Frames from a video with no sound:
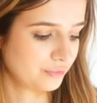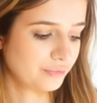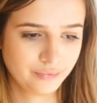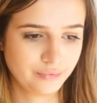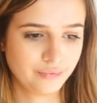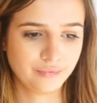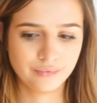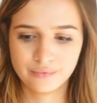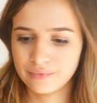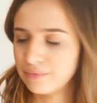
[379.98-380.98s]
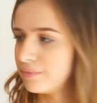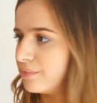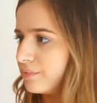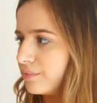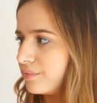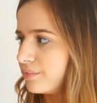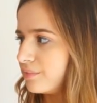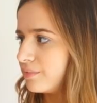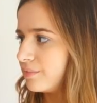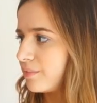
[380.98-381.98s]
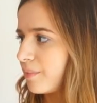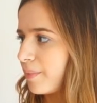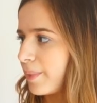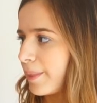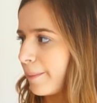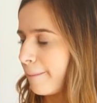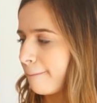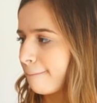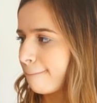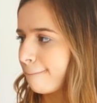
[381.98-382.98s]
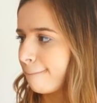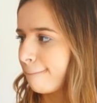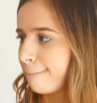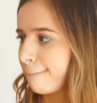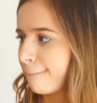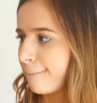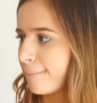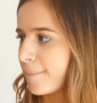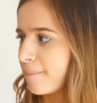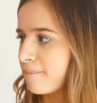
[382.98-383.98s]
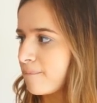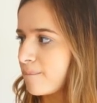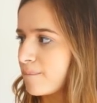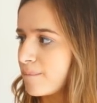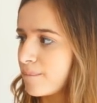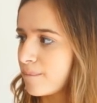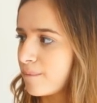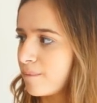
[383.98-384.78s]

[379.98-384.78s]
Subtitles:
(not speaking)